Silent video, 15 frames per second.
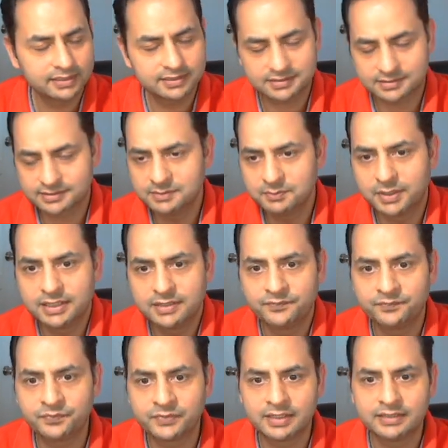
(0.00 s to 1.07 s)
Just simply,
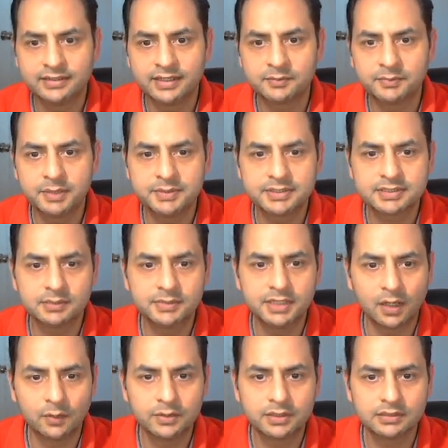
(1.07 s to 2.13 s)
there may be some
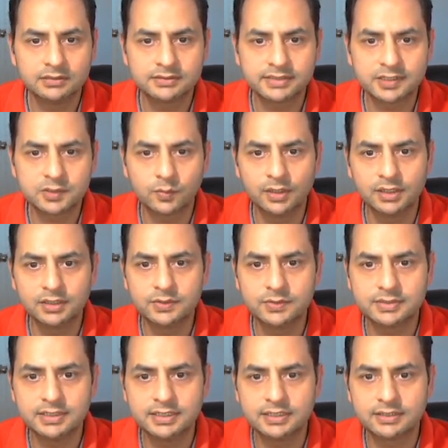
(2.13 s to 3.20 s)
downturns as well. You
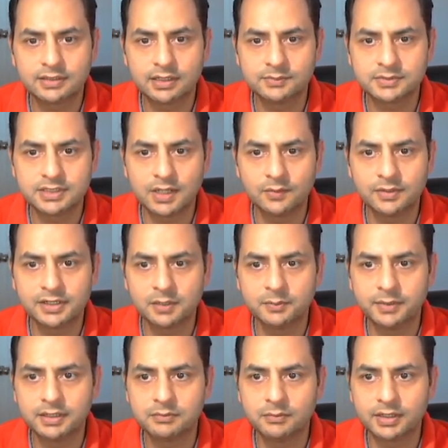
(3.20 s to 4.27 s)
see it comes down a little
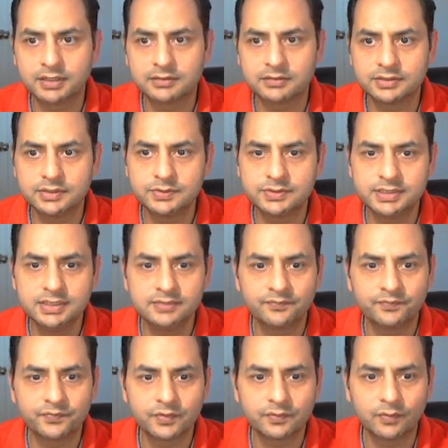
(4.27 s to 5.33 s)
bit, but you see,
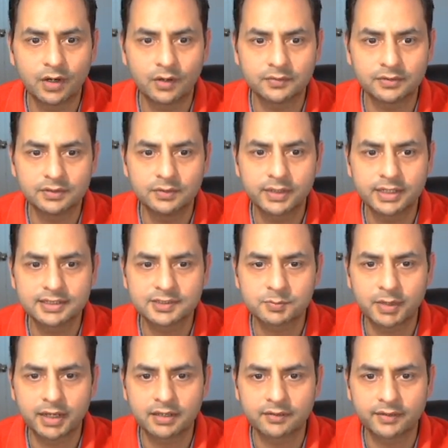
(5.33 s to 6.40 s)
wow, look at the
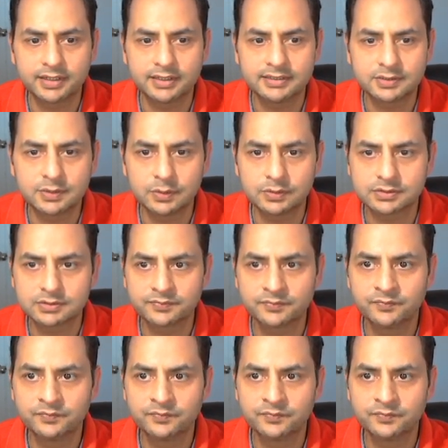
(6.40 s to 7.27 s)
spike, right? It goes.